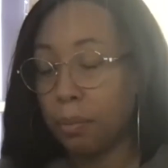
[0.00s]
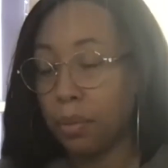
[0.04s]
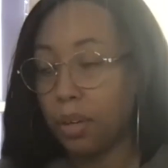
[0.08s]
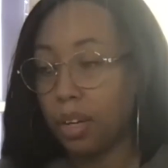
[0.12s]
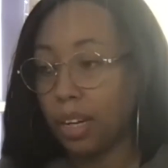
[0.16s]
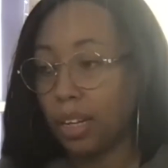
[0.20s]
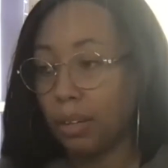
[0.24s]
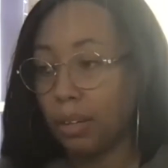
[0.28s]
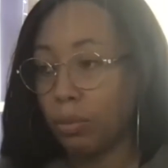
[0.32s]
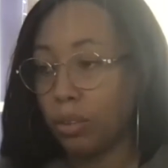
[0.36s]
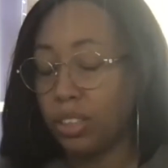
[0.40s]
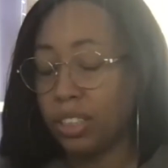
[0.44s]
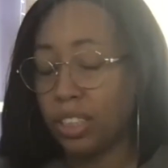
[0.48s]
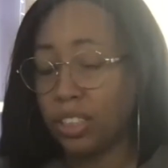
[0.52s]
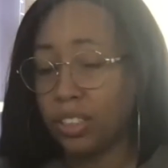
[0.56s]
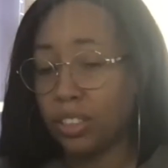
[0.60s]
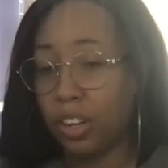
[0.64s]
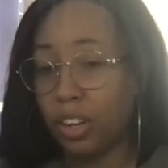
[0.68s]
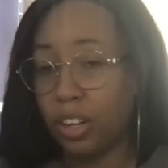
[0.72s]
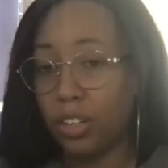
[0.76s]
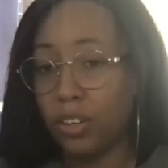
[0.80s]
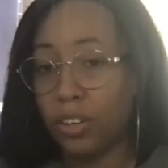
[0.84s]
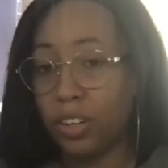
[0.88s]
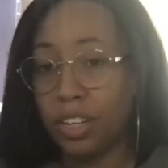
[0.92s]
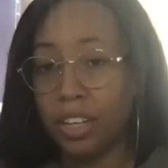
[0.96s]
but once I
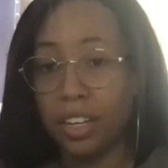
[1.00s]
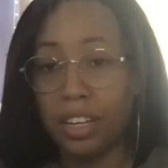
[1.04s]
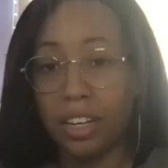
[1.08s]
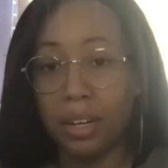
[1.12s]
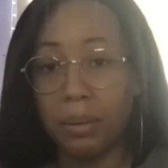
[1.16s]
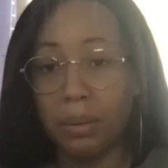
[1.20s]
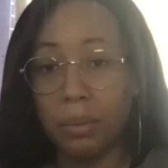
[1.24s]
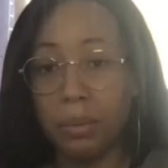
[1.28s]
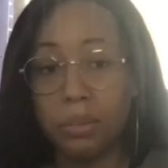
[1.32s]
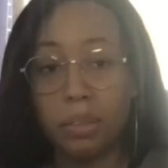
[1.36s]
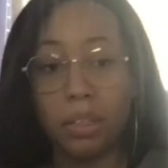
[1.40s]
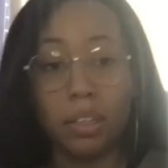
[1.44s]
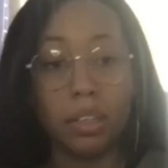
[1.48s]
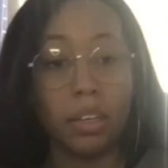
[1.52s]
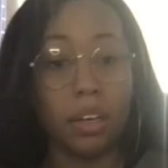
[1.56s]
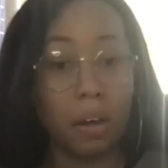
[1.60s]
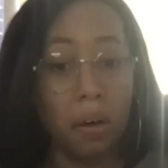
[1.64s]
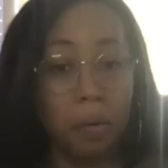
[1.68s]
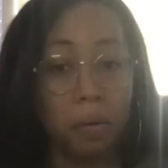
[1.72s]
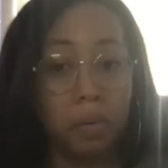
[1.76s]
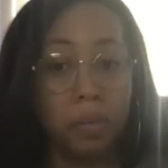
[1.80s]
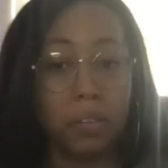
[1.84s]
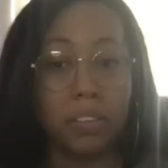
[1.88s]
started learning it, I was like, oh,